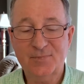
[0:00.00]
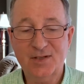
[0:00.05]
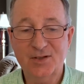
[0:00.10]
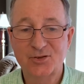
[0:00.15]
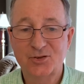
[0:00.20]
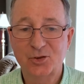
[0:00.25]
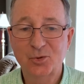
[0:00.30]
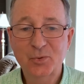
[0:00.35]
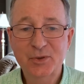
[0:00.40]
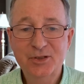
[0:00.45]

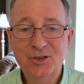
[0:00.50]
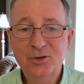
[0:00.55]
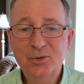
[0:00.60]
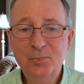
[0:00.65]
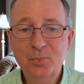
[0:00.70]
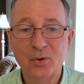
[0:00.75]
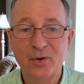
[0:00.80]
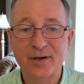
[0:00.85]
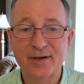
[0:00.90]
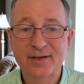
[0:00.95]
So we do
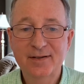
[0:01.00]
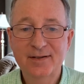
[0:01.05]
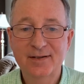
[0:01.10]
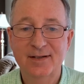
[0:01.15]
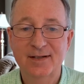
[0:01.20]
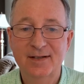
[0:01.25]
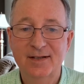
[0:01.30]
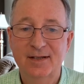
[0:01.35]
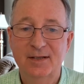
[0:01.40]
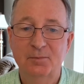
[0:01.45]
pray,
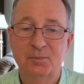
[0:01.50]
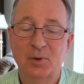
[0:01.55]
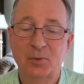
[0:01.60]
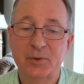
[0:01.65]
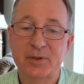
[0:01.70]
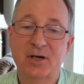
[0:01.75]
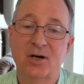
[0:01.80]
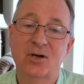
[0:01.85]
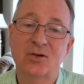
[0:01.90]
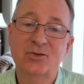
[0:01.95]
but
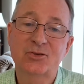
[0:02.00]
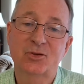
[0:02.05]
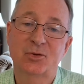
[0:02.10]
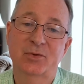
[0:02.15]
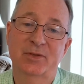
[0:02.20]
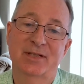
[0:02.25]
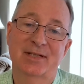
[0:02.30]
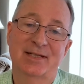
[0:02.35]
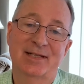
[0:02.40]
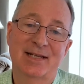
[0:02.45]
we
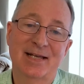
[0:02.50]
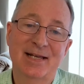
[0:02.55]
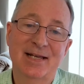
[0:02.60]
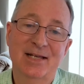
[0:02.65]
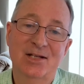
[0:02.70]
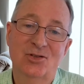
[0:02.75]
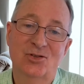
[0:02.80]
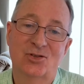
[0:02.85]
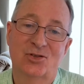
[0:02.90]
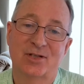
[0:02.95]
also
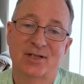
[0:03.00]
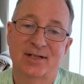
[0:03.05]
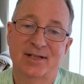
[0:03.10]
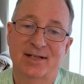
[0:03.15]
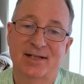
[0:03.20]
engage